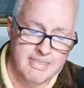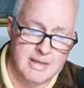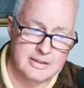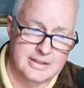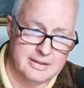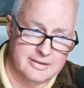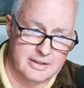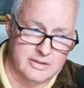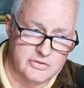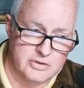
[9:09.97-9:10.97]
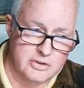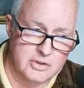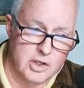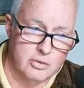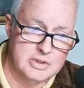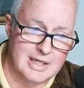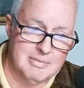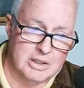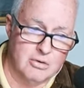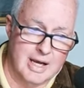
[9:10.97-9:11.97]
And get this, no
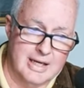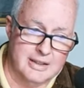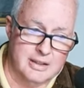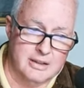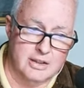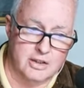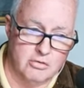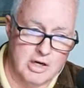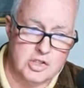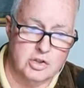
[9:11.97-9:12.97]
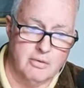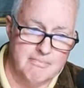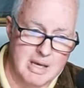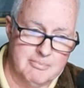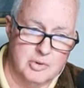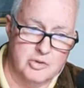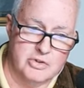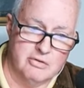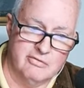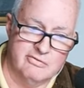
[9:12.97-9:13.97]
Democratic congressional members
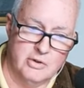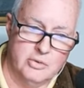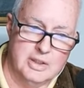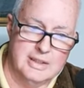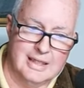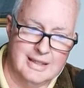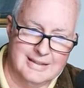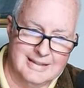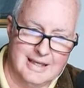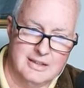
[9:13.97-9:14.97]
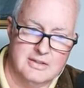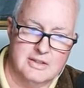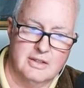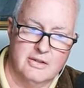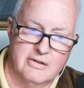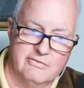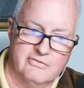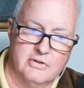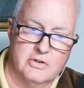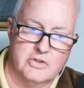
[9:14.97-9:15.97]
voted against the
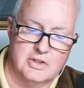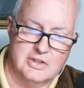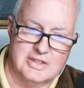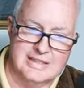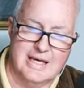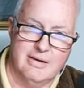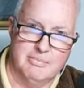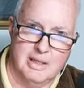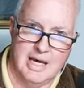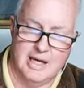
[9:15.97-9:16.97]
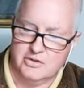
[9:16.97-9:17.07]
First Step Act.